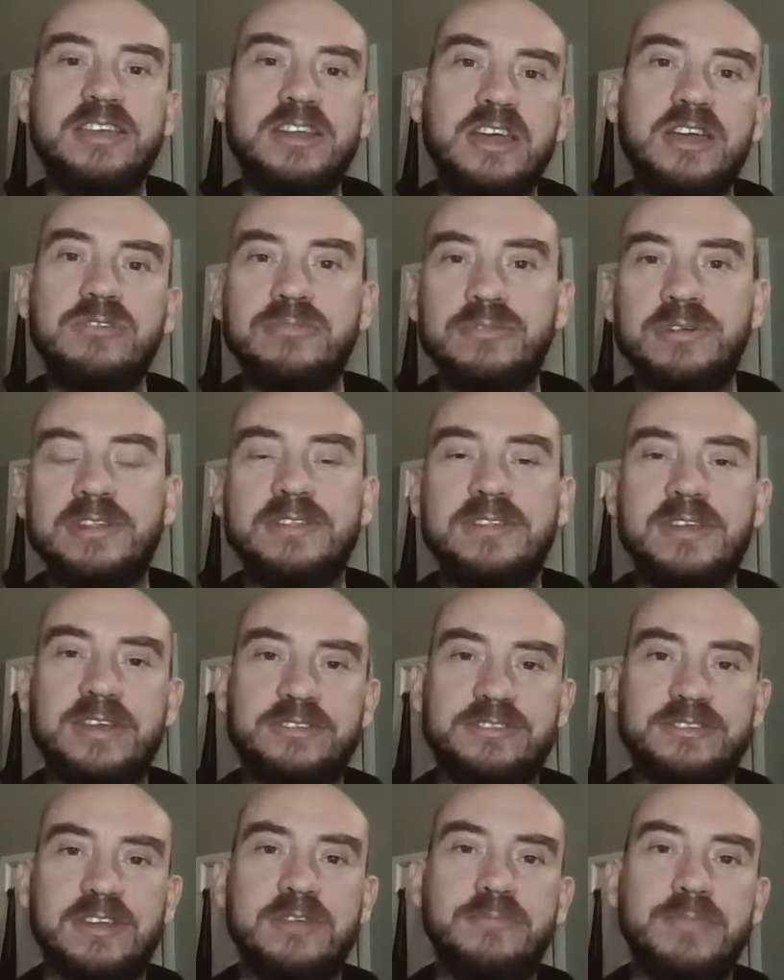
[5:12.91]
and
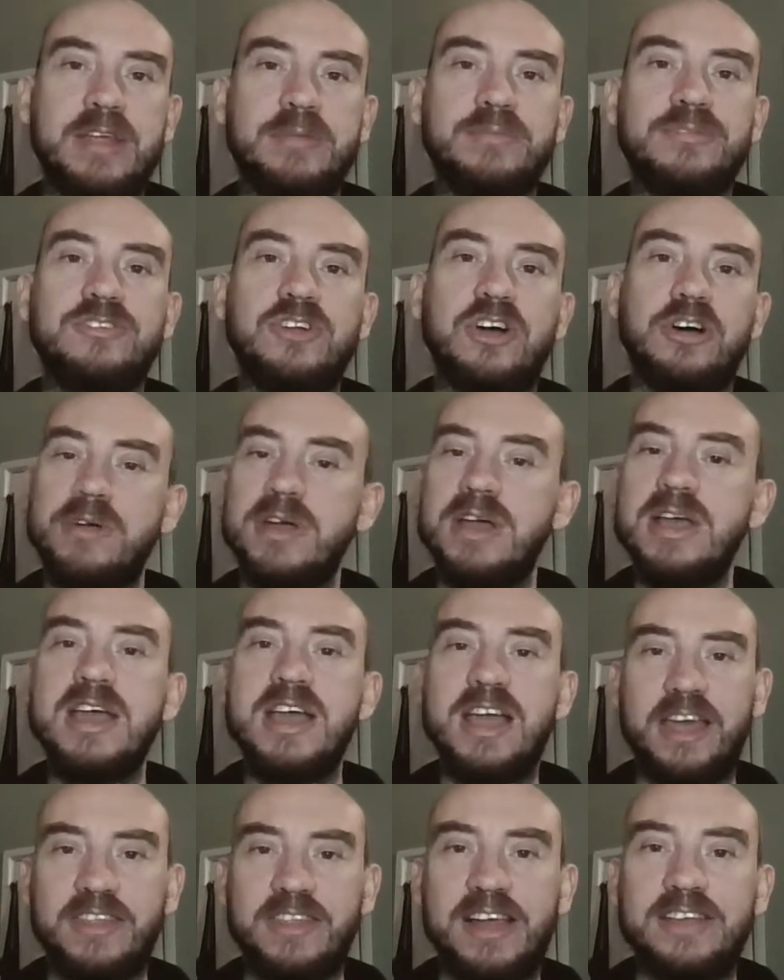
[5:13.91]
it's going to make them stop.
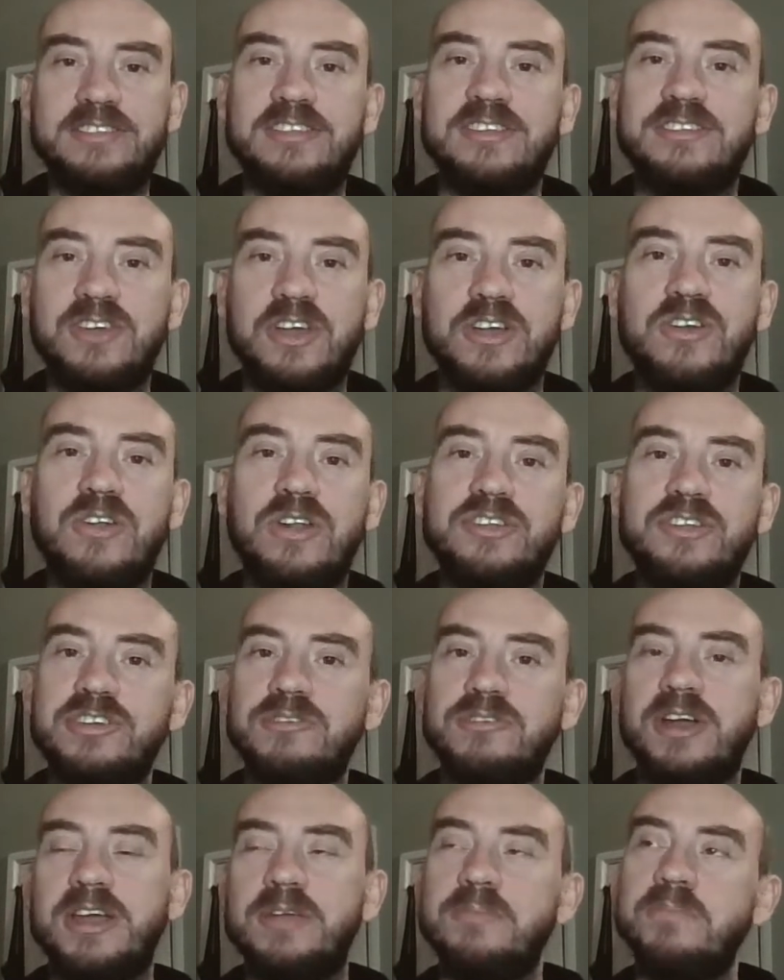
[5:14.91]
And that's the
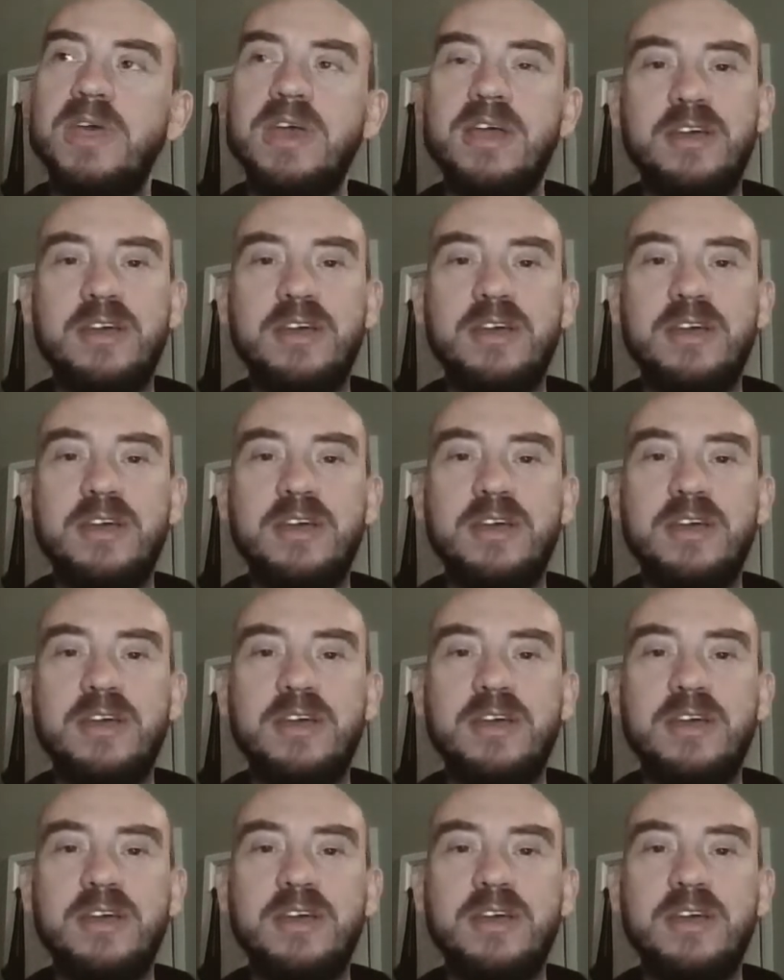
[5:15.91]
psychology, right?